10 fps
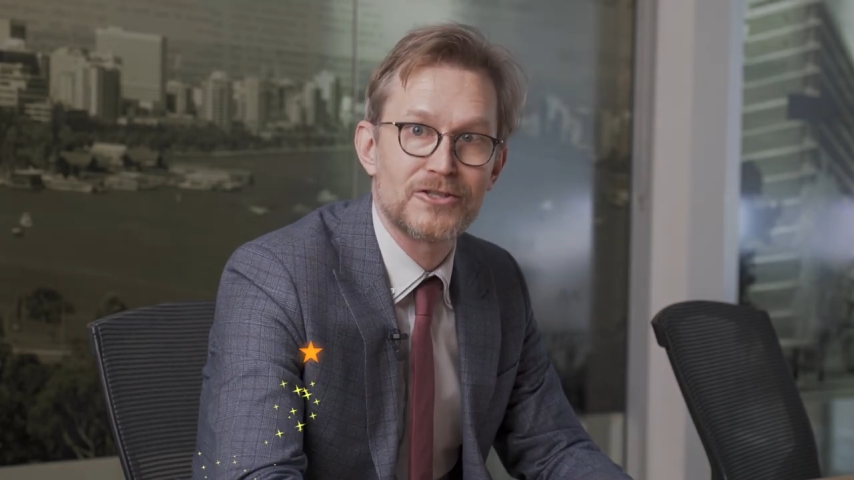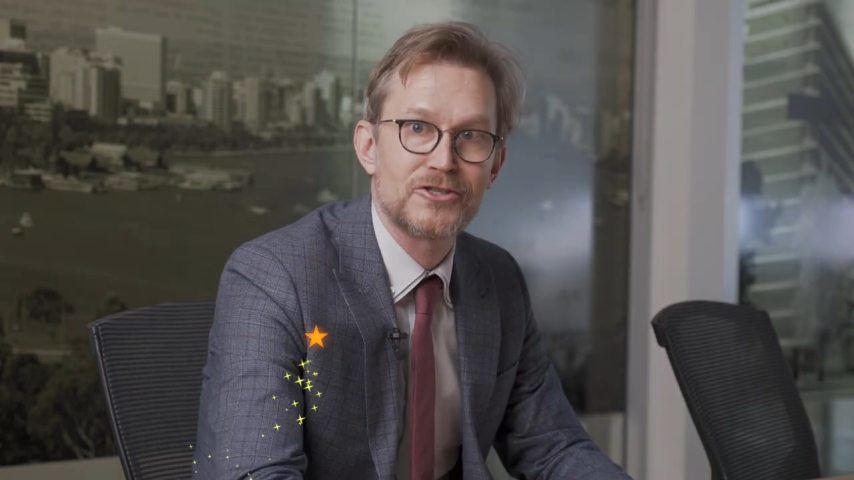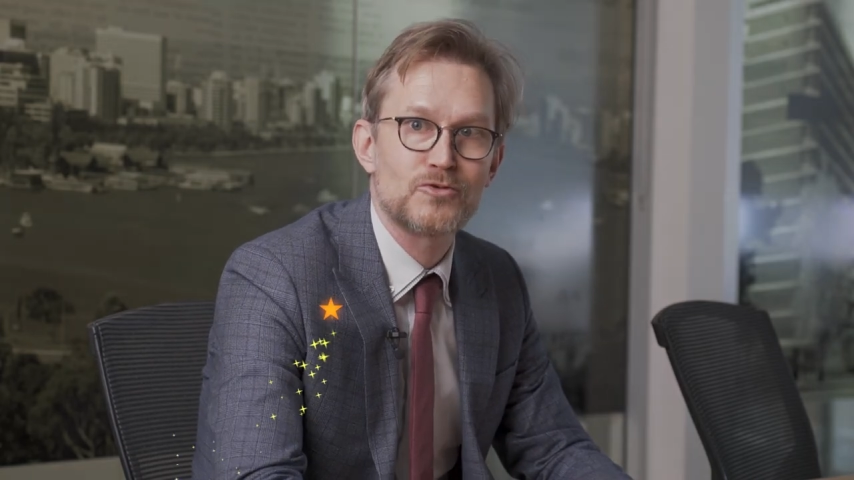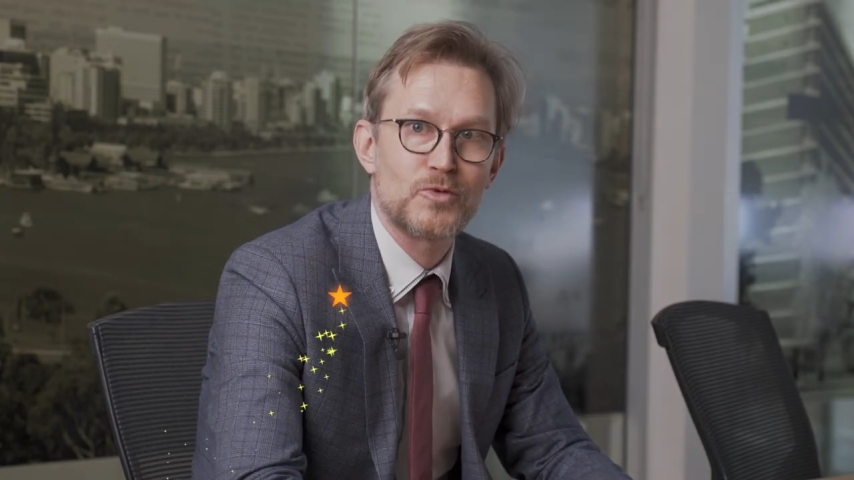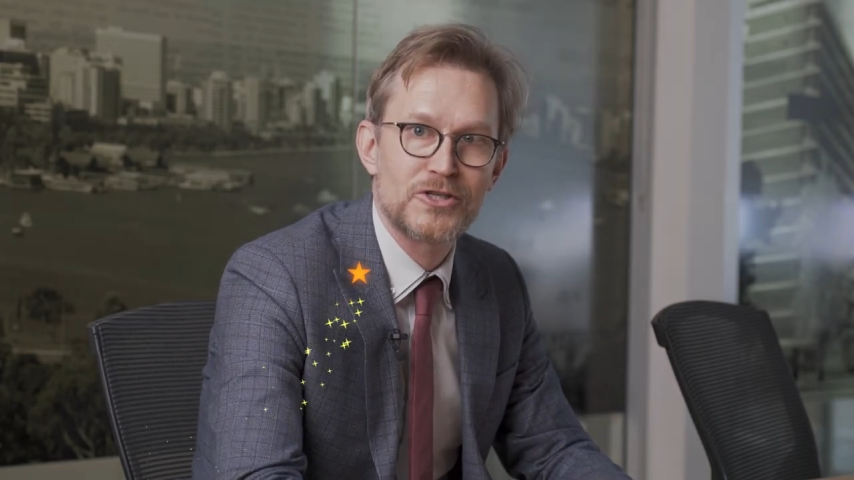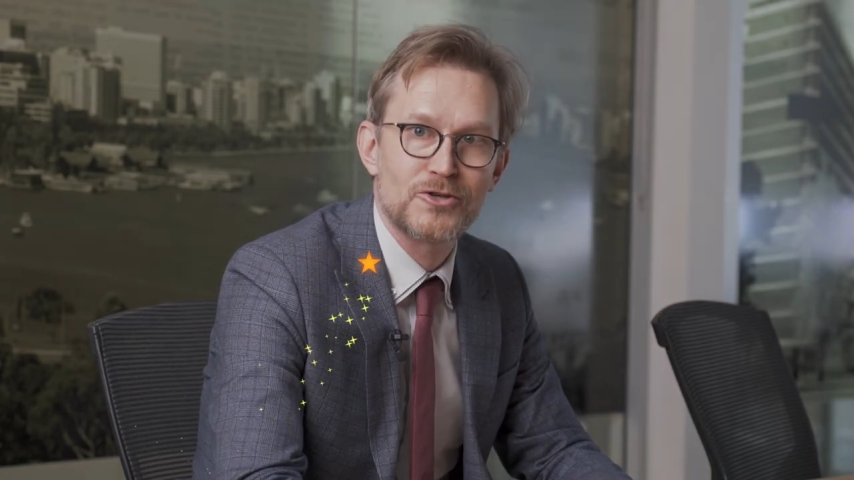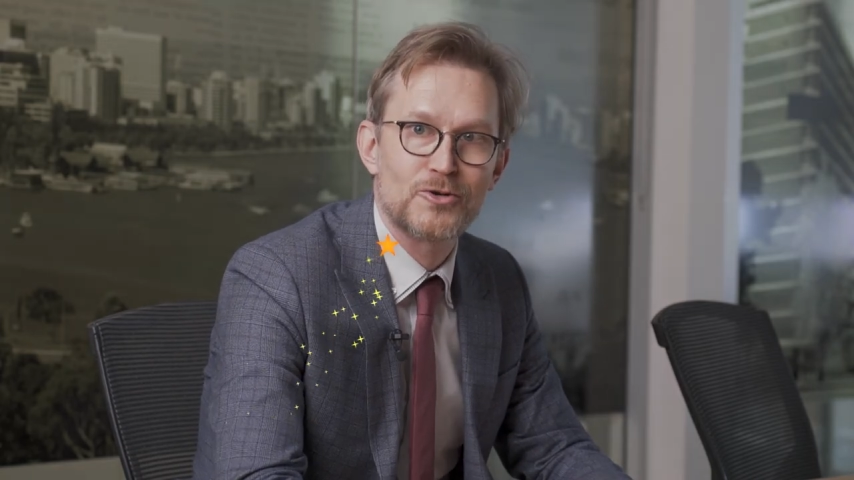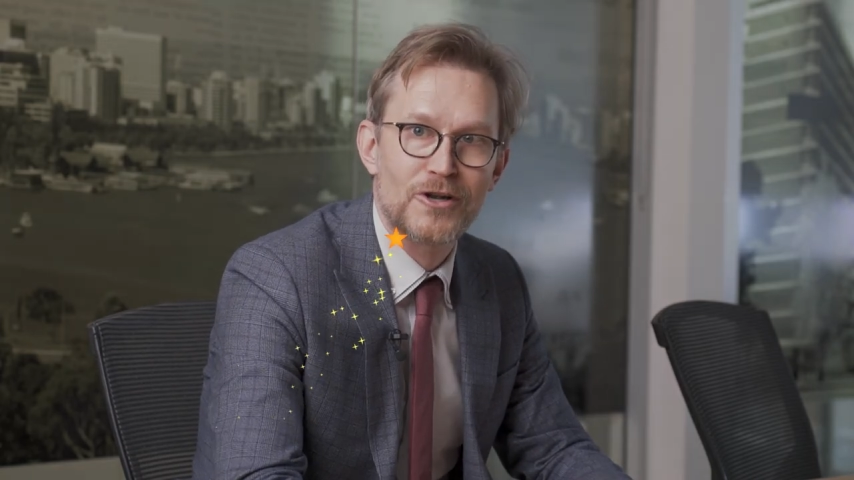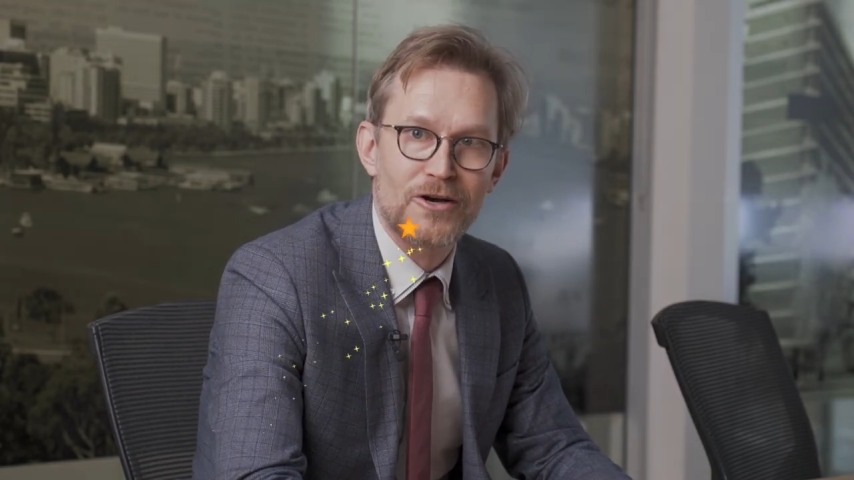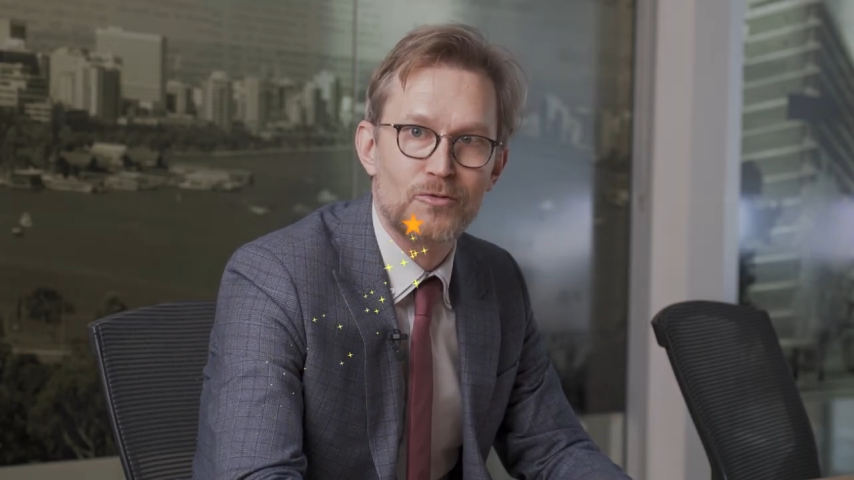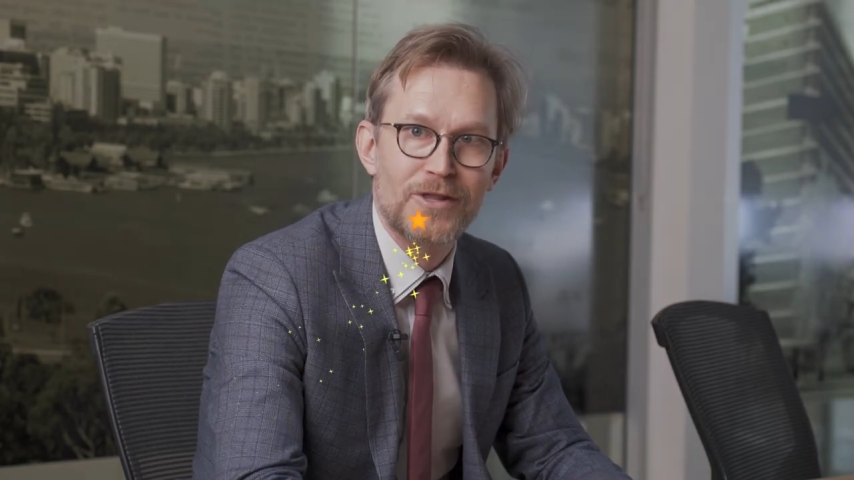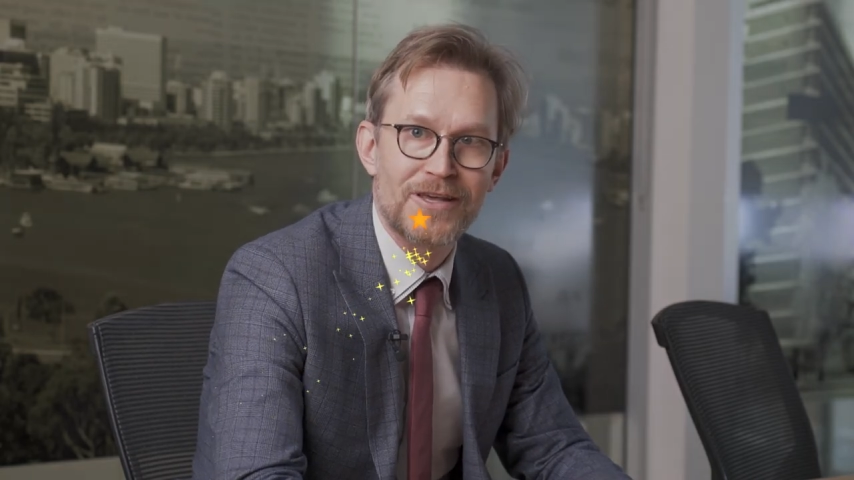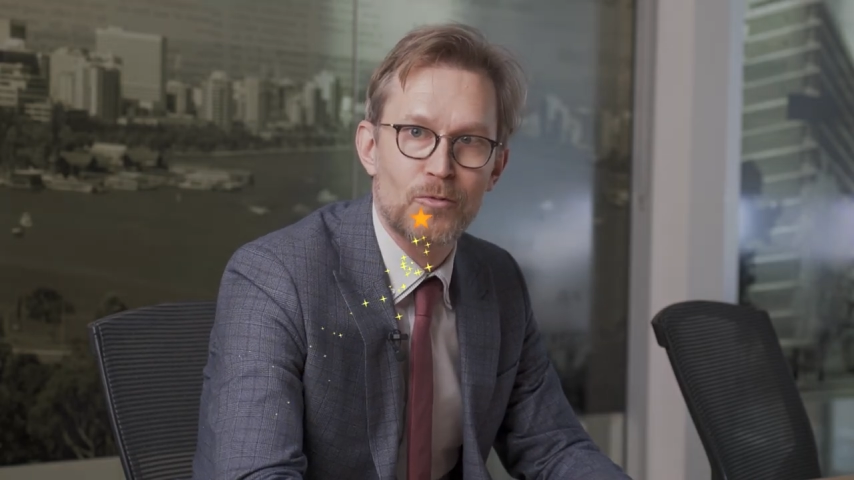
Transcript: I'll just wish you good luck with the